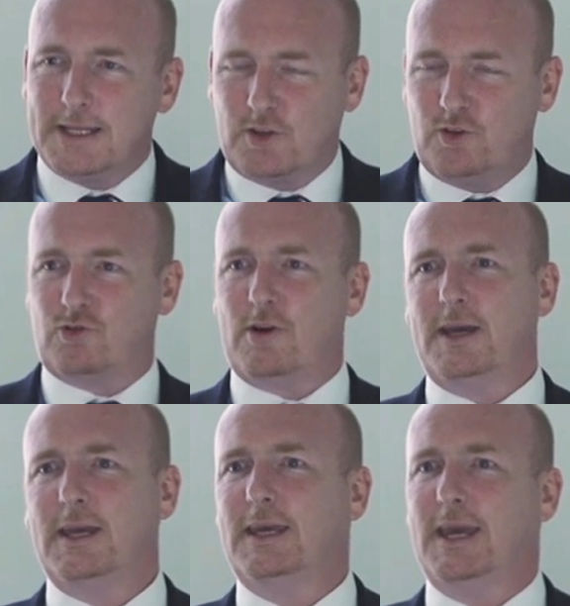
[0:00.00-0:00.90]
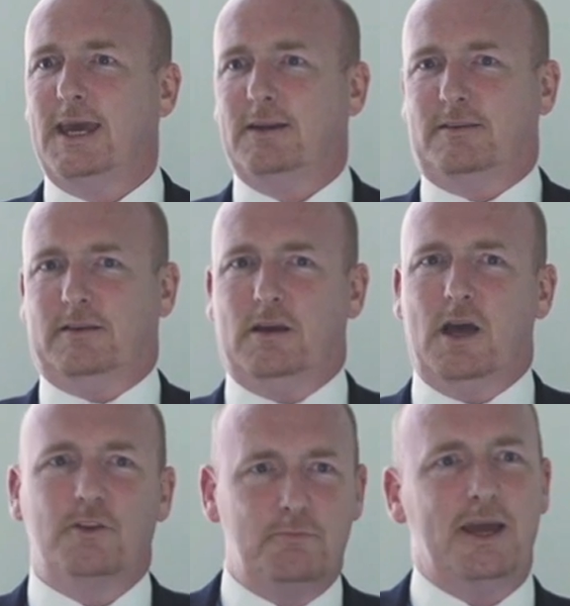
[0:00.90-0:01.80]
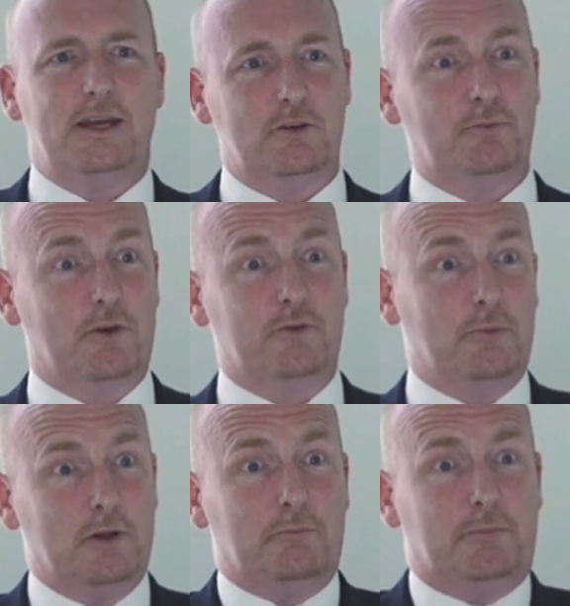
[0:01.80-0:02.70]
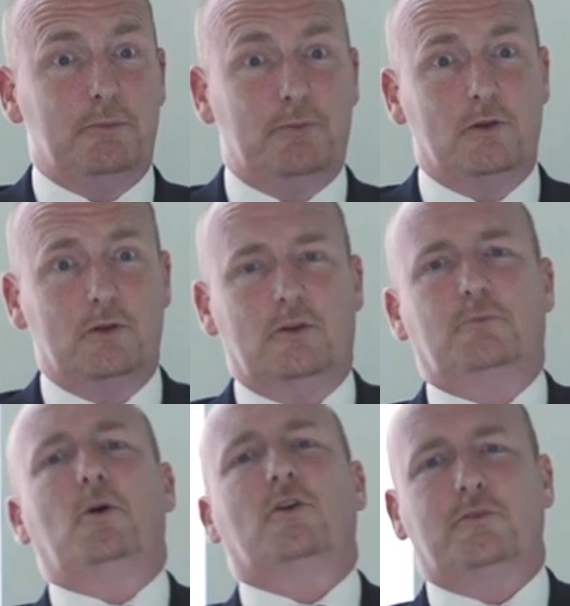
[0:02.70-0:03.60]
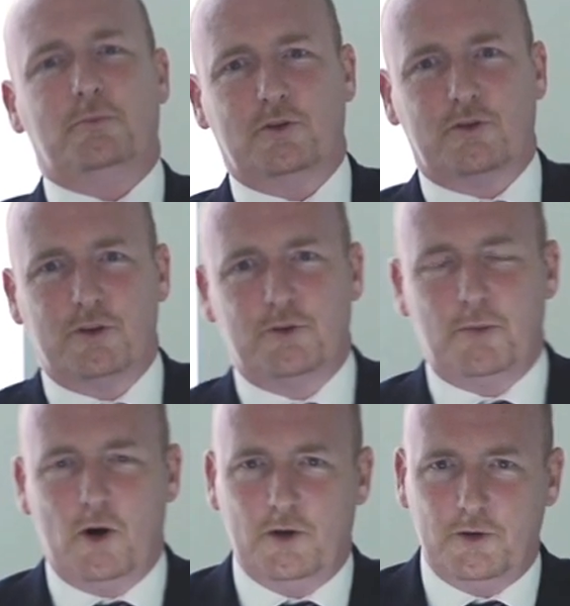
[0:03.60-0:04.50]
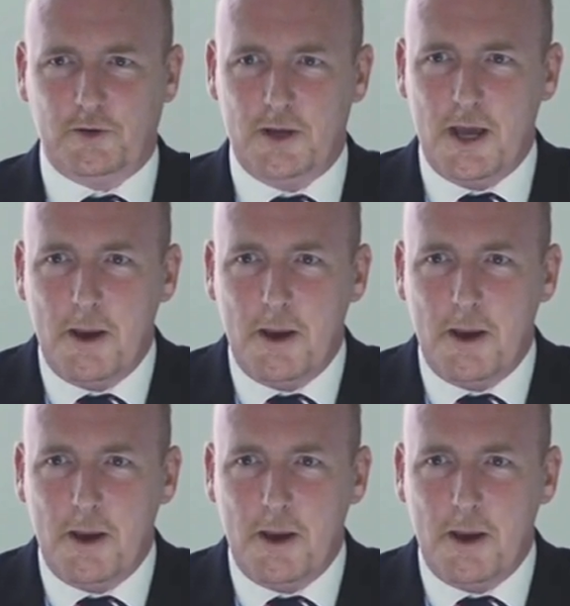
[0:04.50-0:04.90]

to try and get as many as possible people as possible to respond.